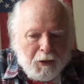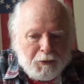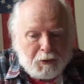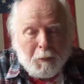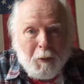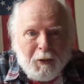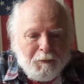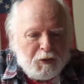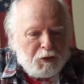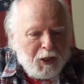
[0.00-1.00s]
Some are
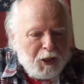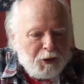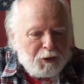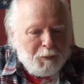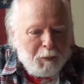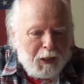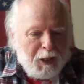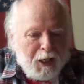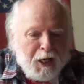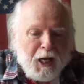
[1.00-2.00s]
even saying that the
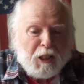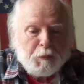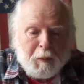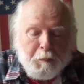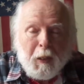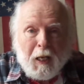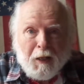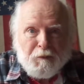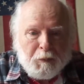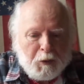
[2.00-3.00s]
media has been
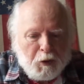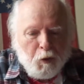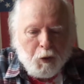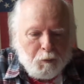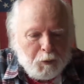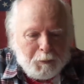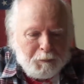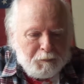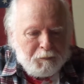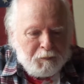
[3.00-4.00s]
banned from the courtroom.
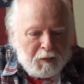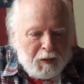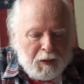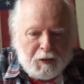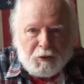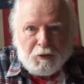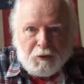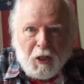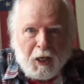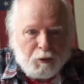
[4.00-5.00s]
This is
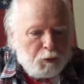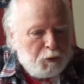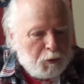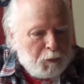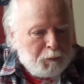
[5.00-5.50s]
not true.